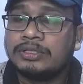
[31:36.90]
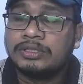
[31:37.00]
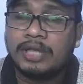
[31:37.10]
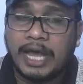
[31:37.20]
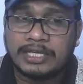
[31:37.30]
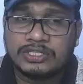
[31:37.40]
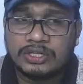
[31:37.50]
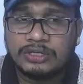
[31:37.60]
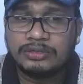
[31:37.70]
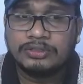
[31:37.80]
the
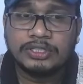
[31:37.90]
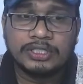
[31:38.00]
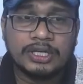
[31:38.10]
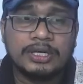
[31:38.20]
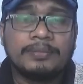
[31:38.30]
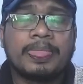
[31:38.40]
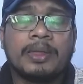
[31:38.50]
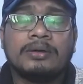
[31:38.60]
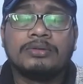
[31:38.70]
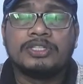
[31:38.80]
action here,
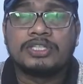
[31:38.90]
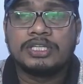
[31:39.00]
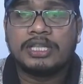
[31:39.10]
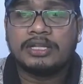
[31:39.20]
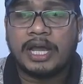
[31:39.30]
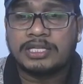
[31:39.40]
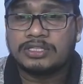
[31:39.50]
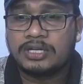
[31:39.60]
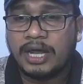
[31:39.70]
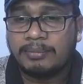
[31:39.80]
we see that the
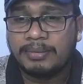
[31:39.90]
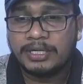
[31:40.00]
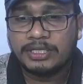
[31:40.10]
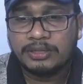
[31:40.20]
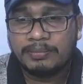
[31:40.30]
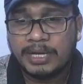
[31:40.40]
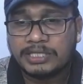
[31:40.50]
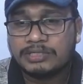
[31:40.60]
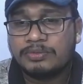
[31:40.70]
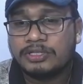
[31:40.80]
action happened in the
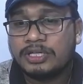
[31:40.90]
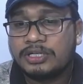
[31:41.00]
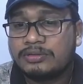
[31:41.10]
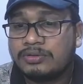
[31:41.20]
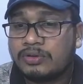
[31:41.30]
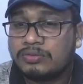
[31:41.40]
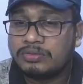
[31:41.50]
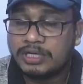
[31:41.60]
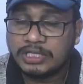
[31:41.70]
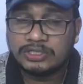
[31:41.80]
past, but the
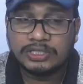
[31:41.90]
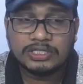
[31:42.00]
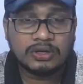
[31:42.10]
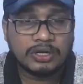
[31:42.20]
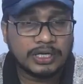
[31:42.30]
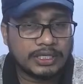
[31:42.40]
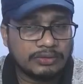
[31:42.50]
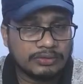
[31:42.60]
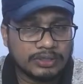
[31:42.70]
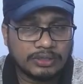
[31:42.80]
result is connected
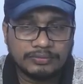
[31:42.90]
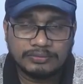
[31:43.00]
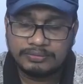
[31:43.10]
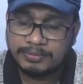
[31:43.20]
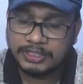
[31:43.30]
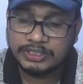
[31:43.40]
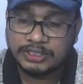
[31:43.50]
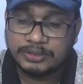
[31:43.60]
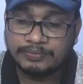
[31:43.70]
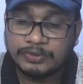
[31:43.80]
with the
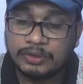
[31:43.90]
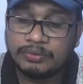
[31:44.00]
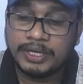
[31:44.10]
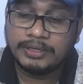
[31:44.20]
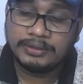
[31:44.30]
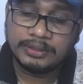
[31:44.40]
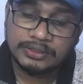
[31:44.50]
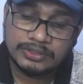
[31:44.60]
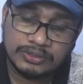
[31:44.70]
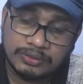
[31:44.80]
present. When,
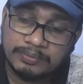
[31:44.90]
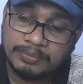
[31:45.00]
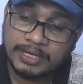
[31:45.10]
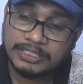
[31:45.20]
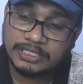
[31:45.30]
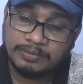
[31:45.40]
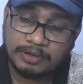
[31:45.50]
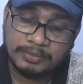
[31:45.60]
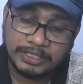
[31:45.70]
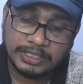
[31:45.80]
so present
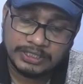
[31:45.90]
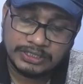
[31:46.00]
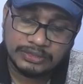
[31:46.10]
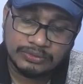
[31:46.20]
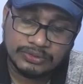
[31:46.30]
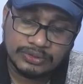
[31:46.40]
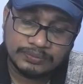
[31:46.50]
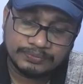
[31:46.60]
perfect is used,